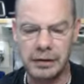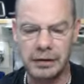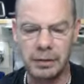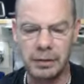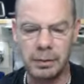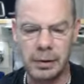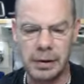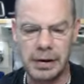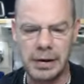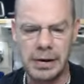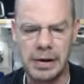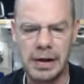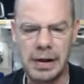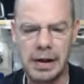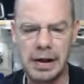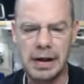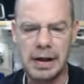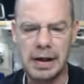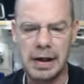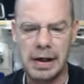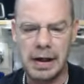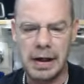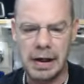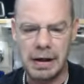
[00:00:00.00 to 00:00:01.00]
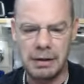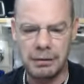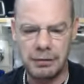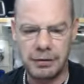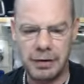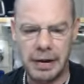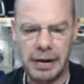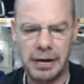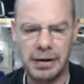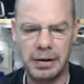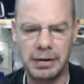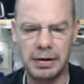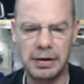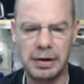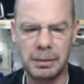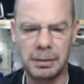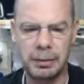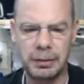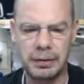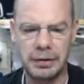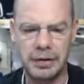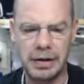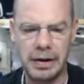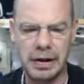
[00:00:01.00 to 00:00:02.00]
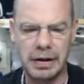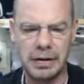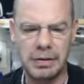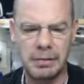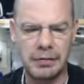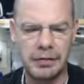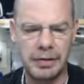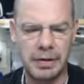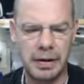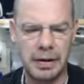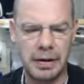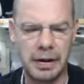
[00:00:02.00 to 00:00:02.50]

this way, and I've tried it a couple of times.